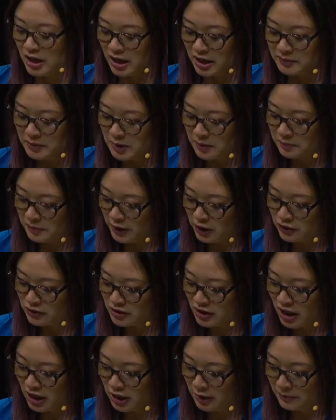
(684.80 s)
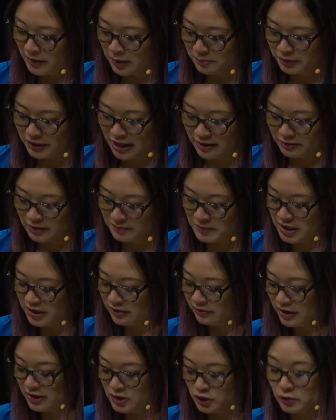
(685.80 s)
I mean, but you talk about, platform. I
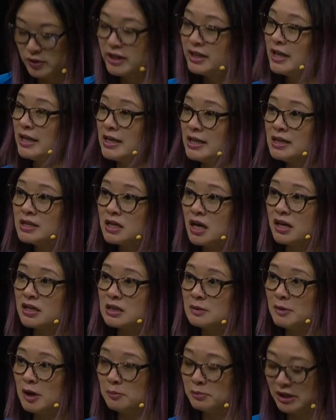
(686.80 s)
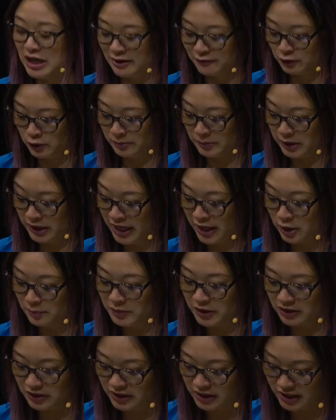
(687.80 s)
mean, it's great that he talks about platform
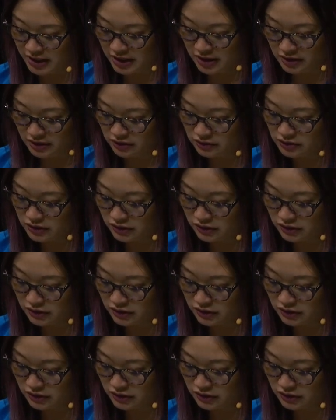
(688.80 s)
accountability and you